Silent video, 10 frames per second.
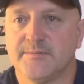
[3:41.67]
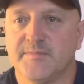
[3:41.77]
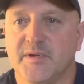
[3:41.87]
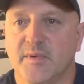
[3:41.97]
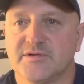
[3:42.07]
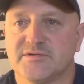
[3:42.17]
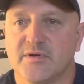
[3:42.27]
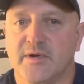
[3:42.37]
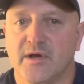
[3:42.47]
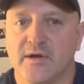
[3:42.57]
you might as
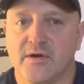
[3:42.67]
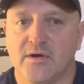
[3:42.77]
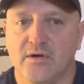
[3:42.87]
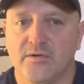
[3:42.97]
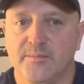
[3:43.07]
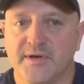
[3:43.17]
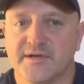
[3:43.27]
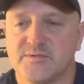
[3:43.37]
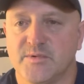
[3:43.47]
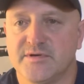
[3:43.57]
well go call the
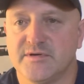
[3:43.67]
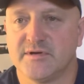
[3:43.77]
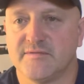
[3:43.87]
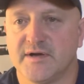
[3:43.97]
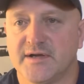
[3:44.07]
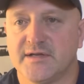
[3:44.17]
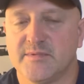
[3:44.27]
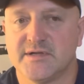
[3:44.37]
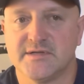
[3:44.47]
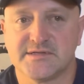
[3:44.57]
biggest one you can find,
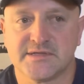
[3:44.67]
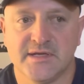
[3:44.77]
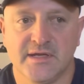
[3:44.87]
because